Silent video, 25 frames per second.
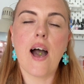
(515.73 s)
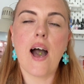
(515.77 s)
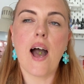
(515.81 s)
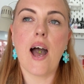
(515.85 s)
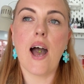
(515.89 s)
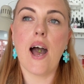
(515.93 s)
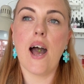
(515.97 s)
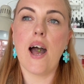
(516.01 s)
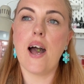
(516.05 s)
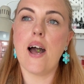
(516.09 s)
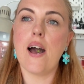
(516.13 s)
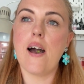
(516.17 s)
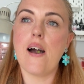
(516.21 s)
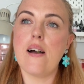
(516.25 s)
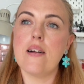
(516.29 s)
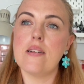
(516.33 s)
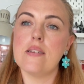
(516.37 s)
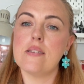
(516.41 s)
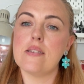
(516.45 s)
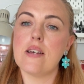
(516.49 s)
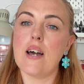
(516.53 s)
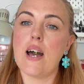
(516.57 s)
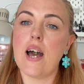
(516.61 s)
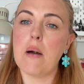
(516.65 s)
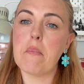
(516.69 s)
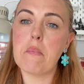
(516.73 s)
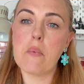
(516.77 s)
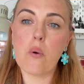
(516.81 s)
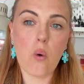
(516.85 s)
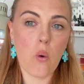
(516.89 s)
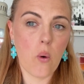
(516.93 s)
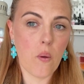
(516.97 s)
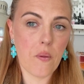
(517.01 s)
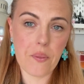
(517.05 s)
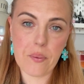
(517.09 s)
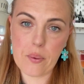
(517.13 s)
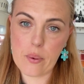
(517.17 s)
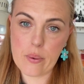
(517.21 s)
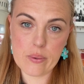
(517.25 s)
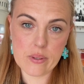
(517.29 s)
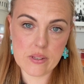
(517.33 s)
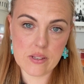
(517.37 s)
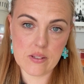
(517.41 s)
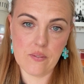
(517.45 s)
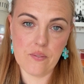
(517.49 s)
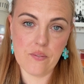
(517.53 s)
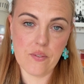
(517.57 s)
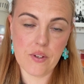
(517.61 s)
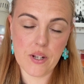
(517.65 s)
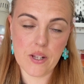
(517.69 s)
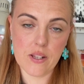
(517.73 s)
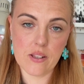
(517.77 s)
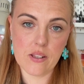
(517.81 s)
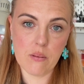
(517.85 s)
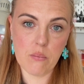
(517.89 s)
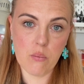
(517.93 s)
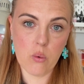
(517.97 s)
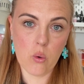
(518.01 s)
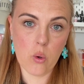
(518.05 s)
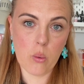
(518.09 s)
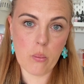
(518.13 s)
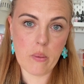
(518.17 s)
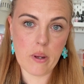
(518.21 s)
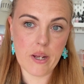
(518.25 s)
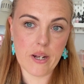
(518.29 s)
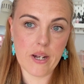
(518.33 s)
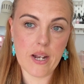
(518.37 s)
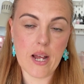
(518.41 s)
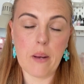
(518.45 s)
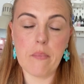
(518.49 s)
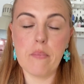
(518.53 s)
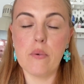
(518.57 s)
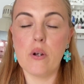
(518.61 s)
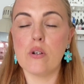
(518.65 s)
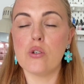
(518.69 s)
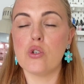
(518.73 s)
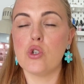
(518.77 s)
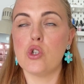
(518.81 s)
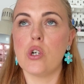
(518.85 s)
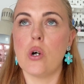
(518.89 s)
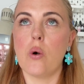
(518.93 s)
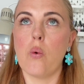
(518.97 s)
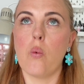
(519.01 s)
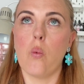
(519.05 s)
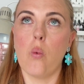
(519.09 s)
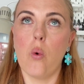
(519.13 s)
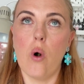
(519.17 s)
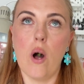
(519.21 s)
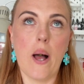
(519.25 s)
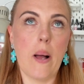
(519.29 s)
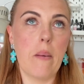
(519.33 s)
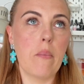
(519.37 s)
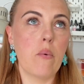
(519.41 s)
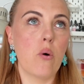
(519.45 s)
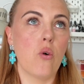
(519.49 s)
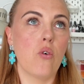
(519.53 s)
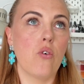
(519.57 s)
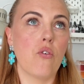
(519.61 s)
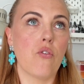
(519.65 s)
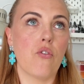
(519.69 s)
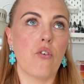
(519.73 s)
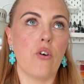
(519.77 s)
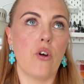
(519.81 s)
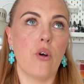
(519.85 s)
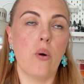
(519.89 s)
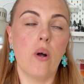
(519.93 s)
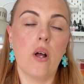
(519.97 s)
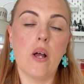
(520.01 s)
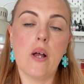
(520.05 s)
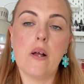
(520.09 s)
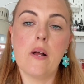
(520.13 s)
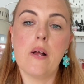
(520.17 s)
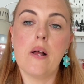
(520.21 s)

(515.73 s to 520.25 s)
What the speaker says: and I'm going through something at the moment. I'm not sure what I'm going through.